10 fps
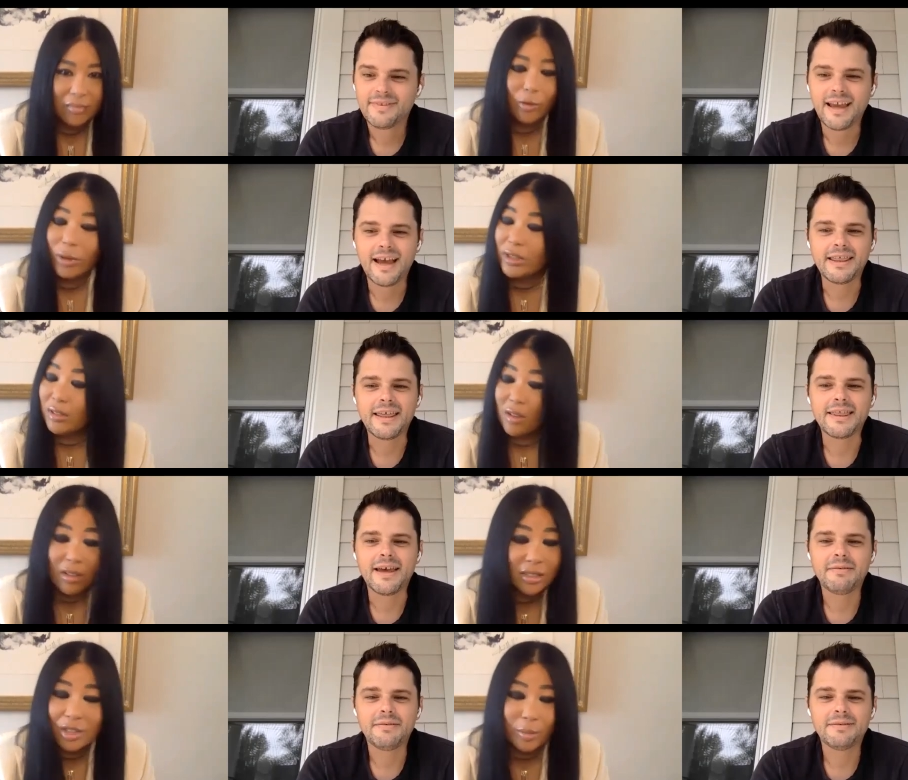Speaker 1: for as long
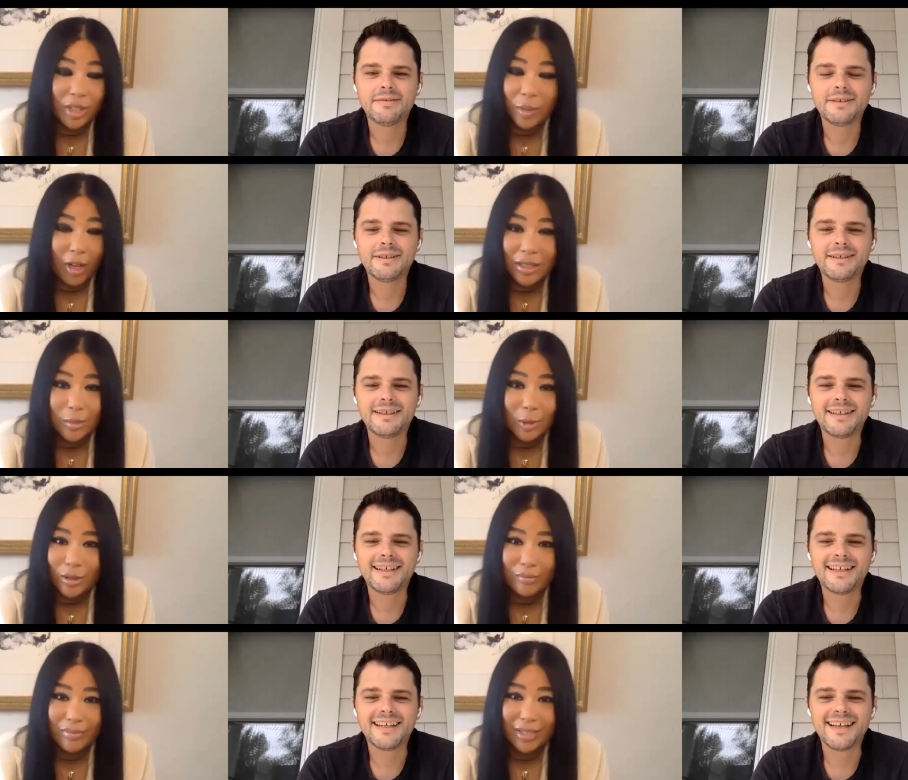as that, humanly
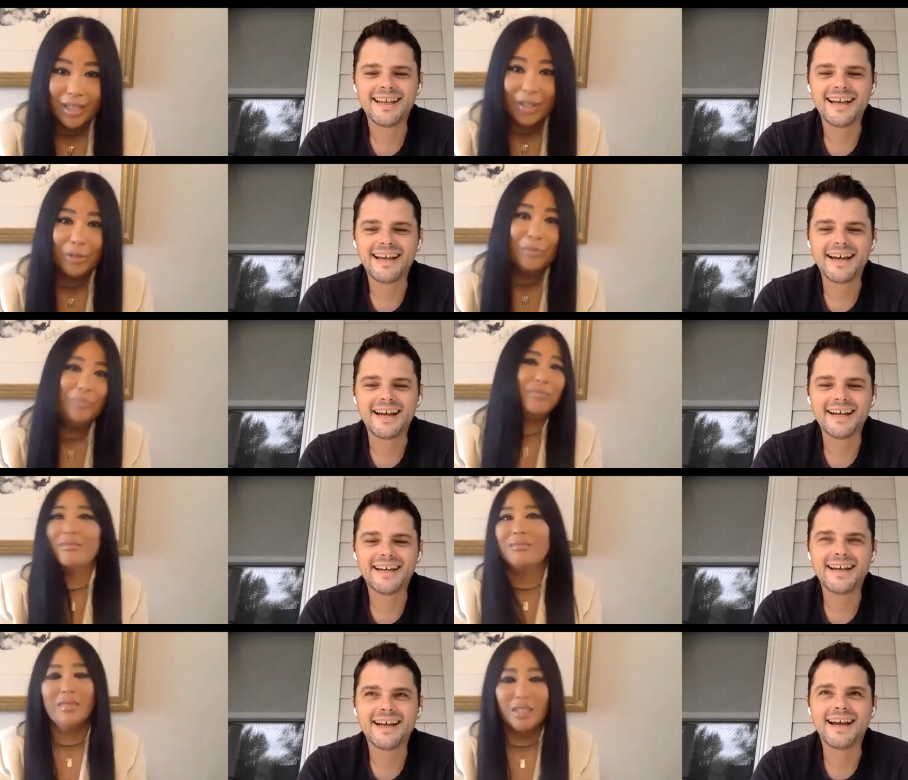possible, you know?
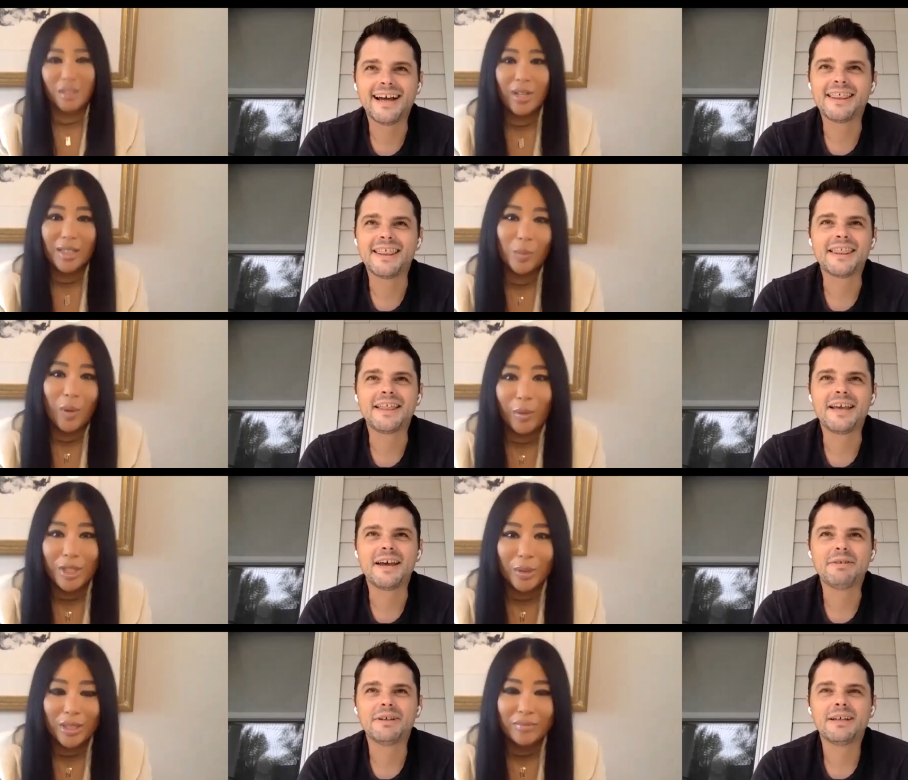So that's why that we
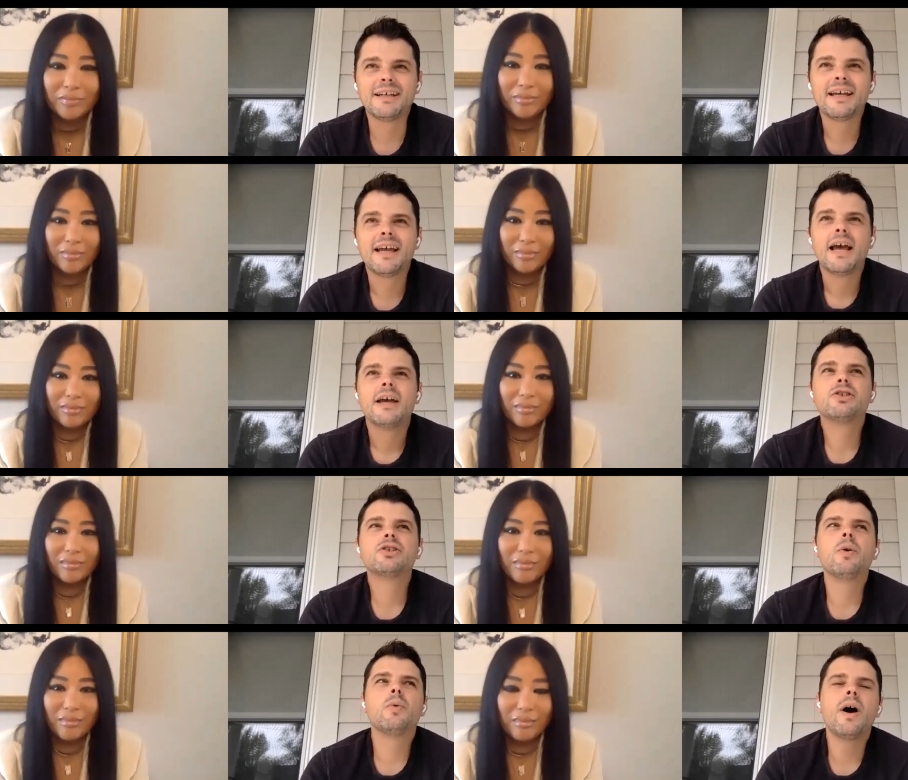do it.
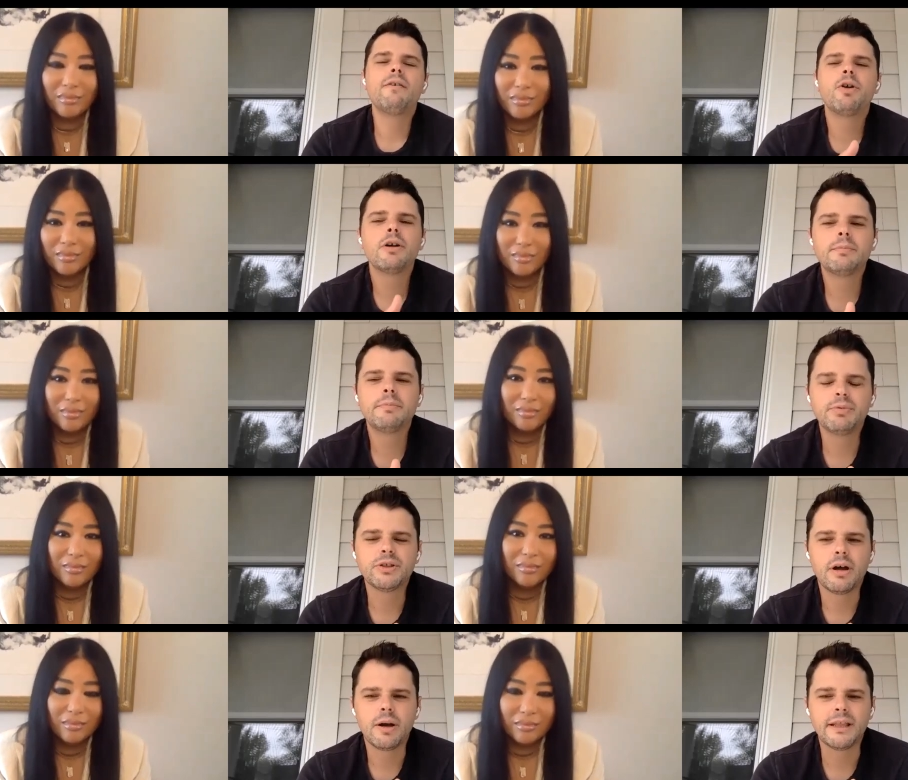
Speaker 2: So I've heard
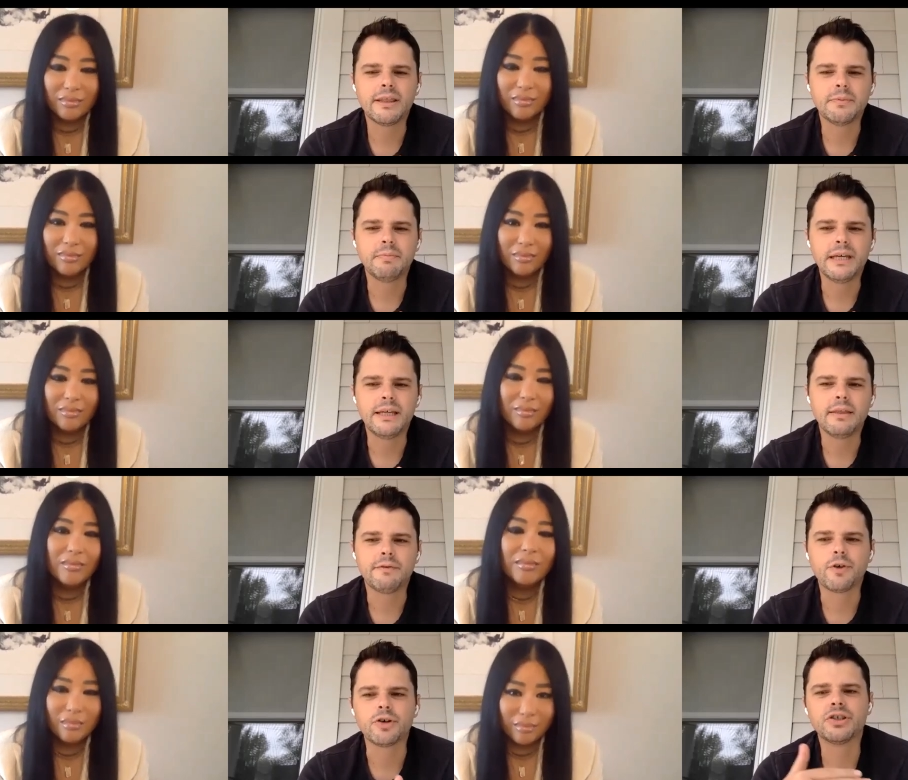people talk about this
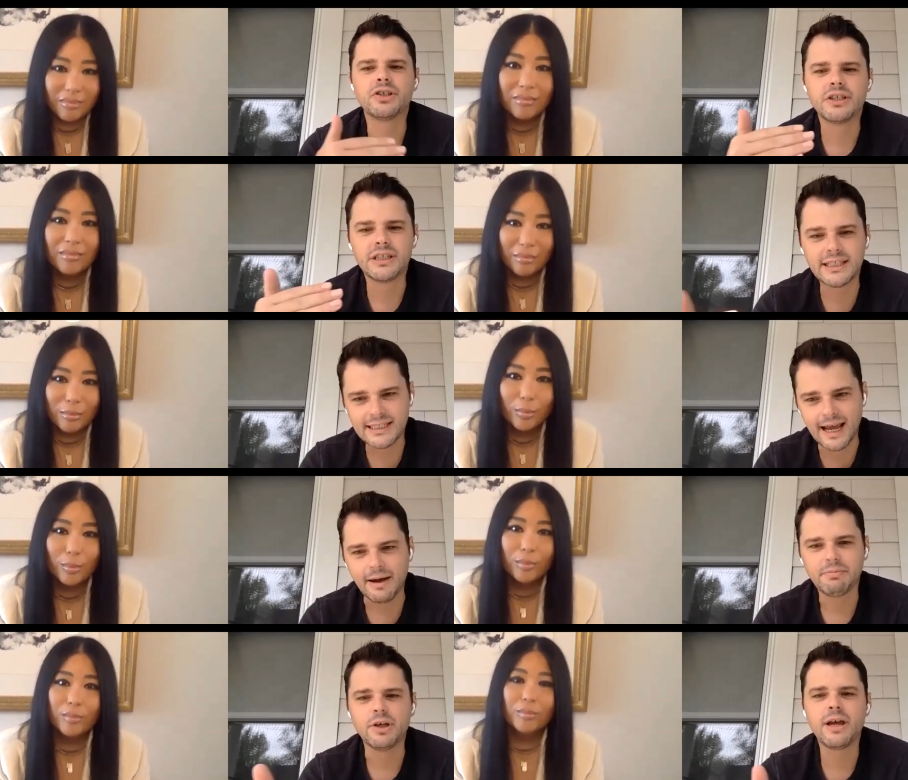being the first
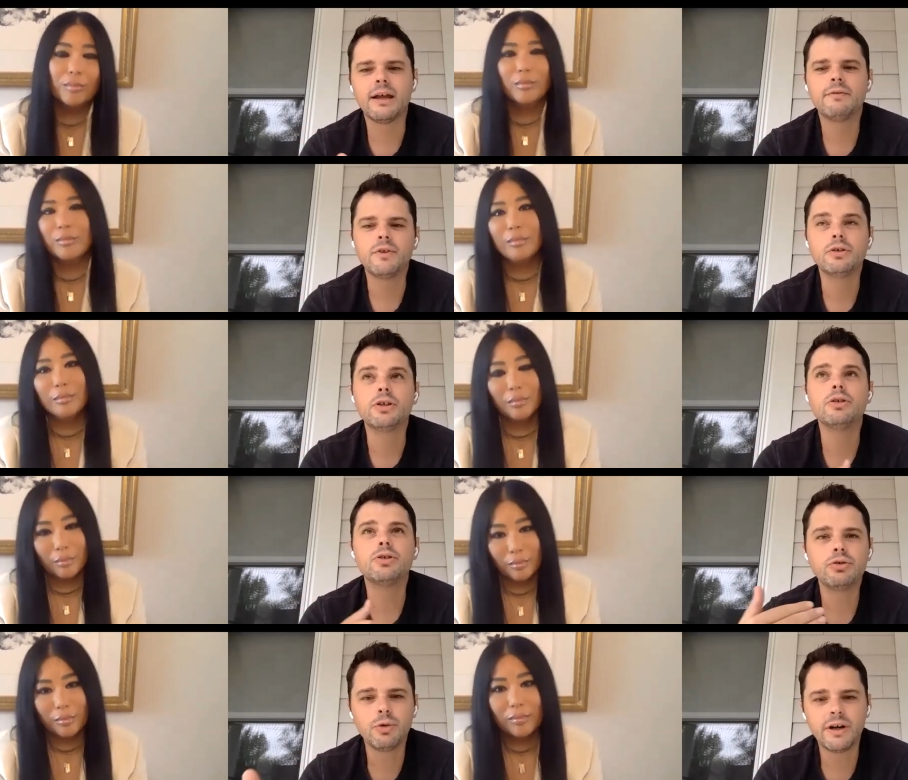step. You kind of you,
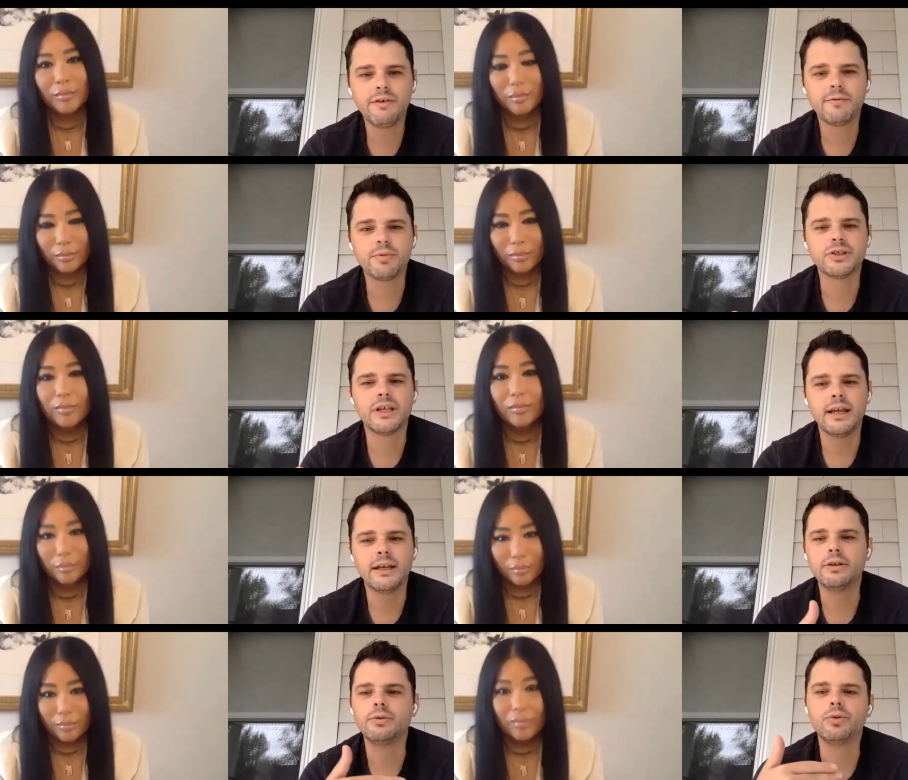you do
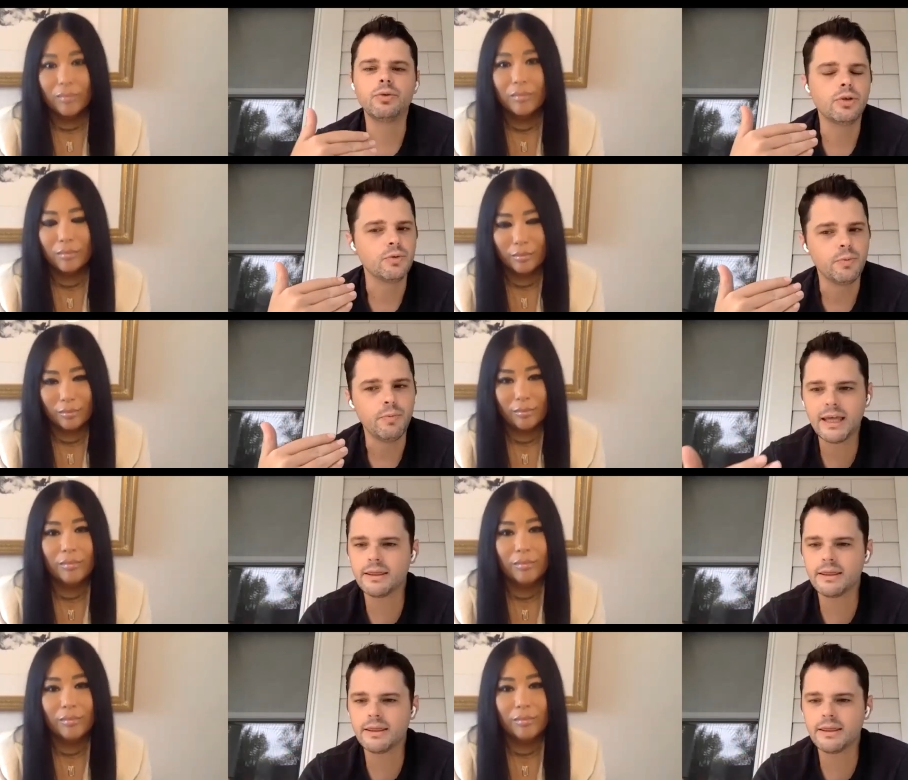25%, you you mm-hmm.